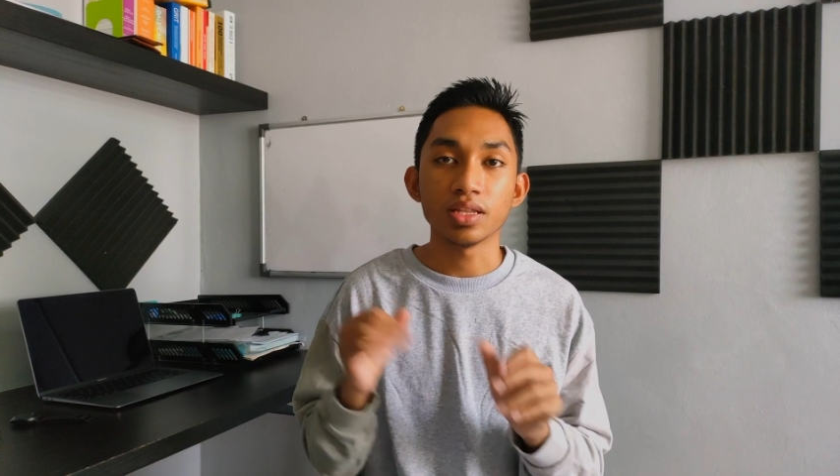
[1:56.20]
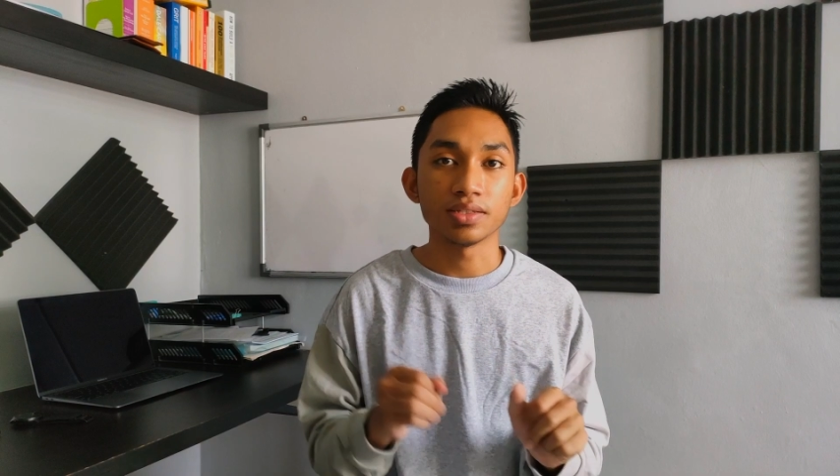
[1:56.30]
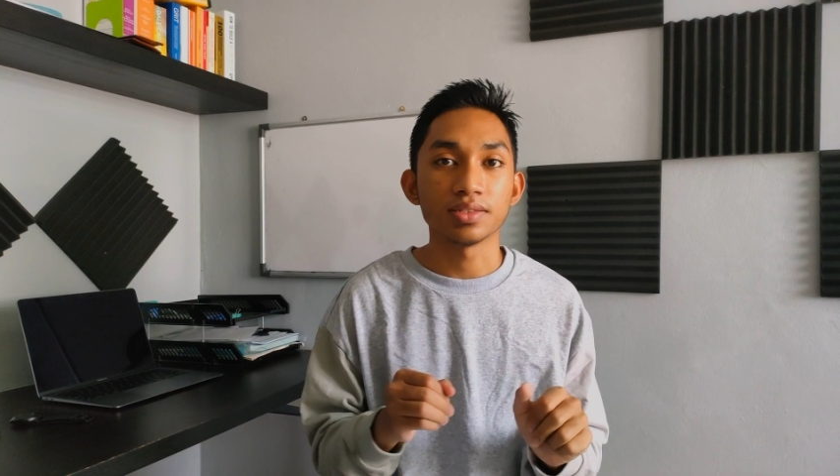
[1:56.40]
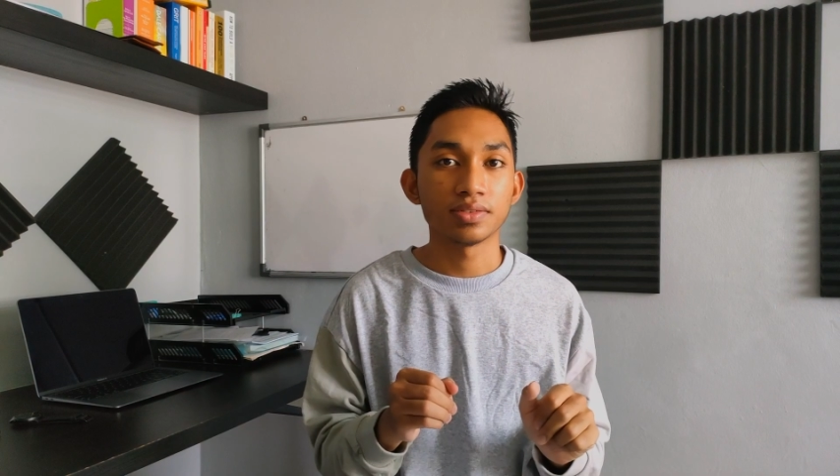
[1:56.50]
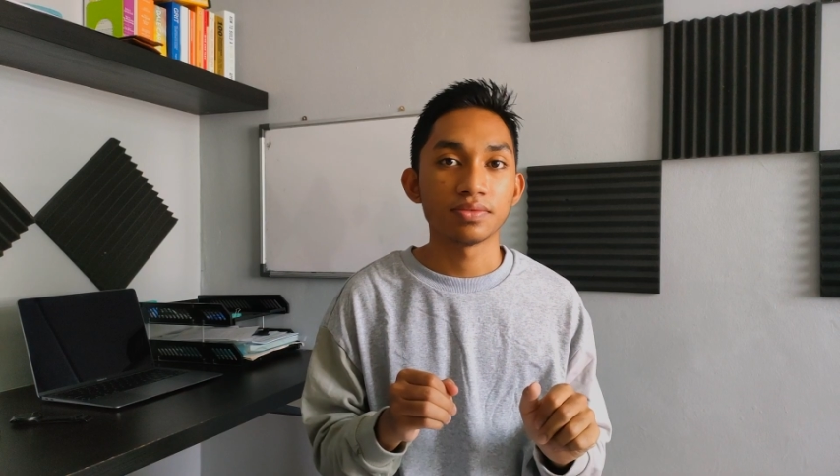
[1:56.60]

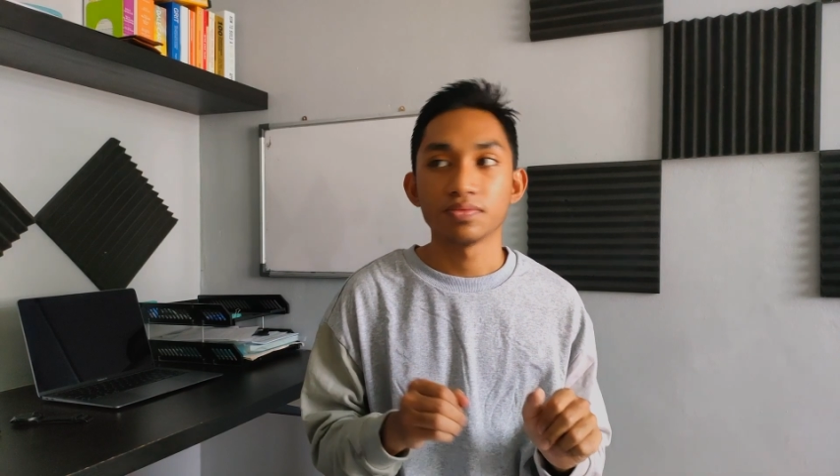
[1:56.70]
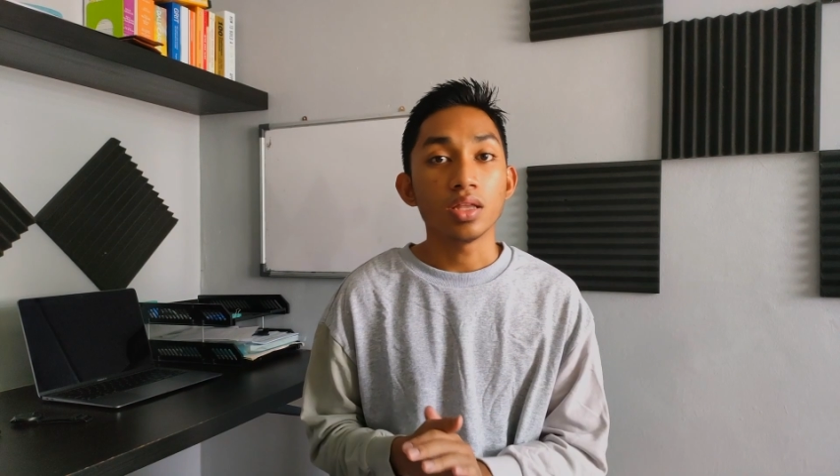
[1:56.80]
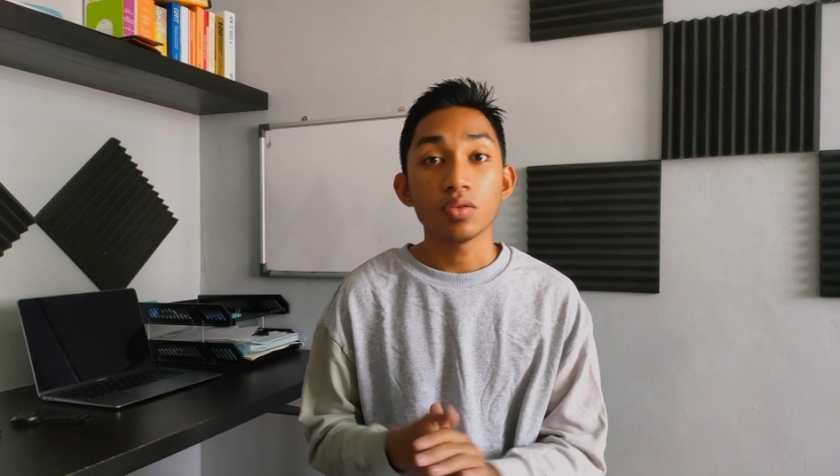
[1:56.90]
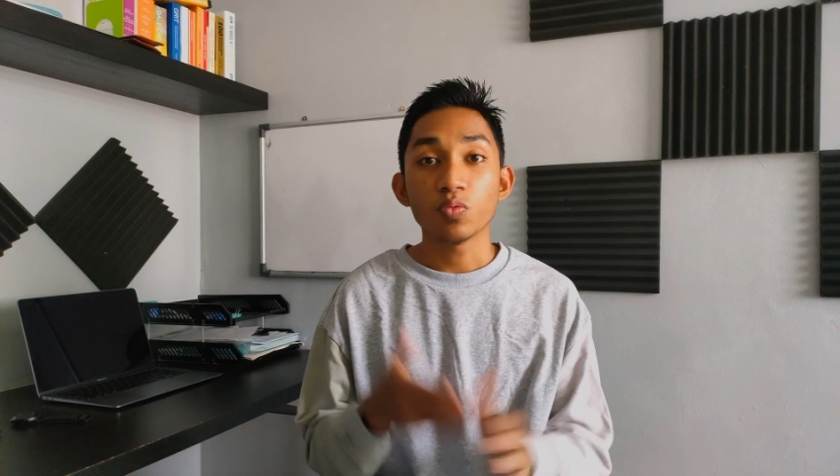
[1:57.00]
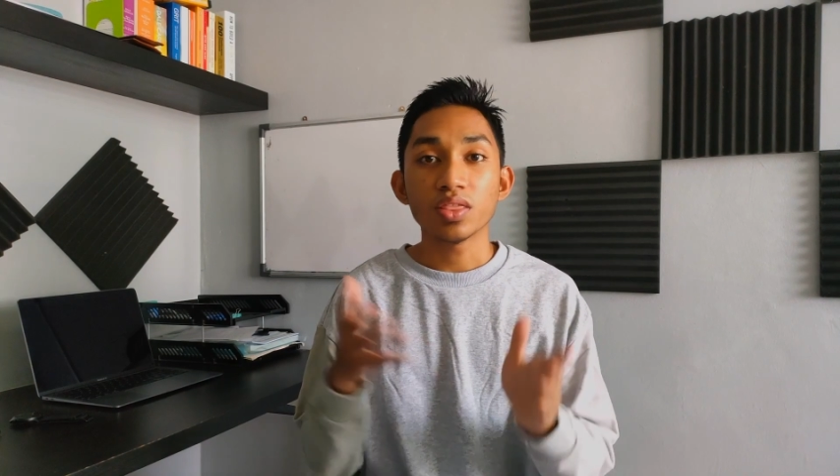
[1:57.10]
links. And
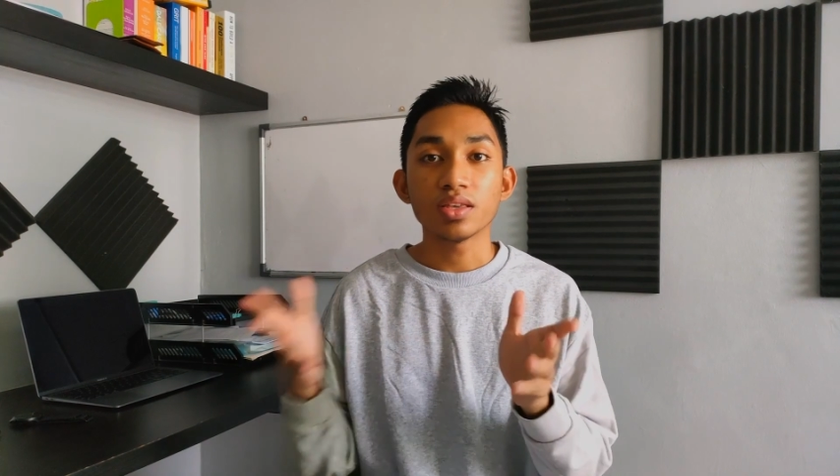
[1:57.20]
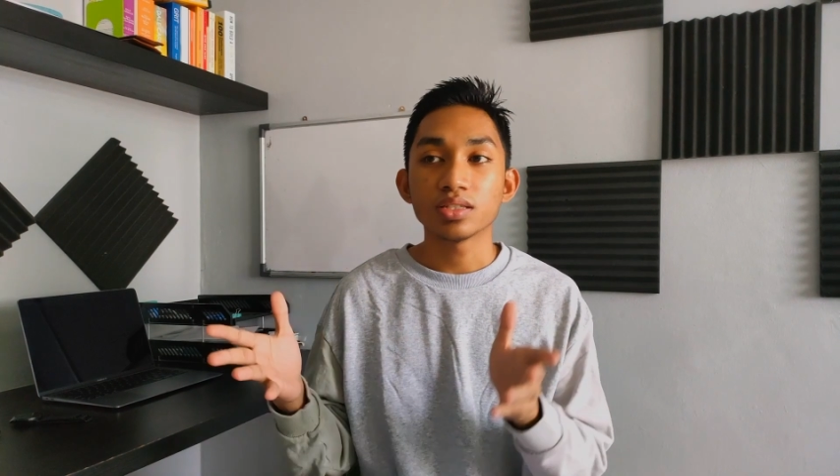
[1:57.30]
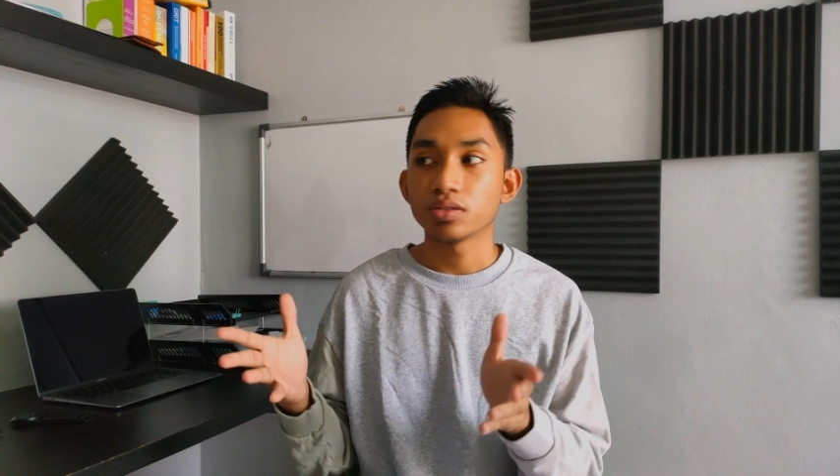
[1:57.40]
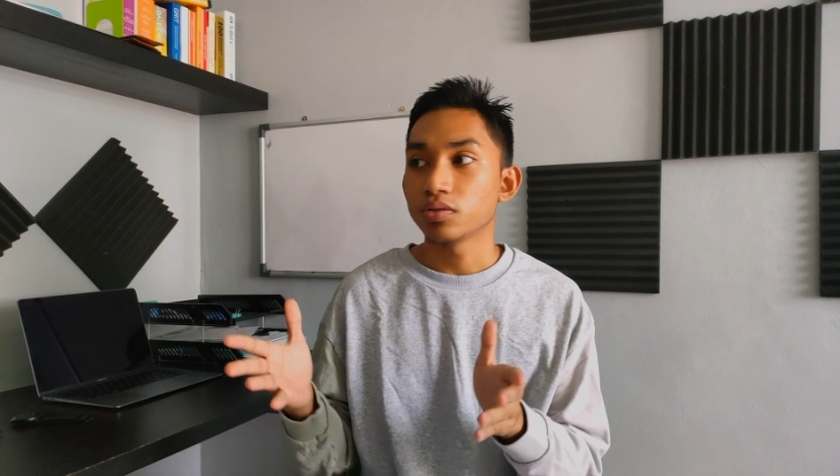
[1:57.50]
then with this,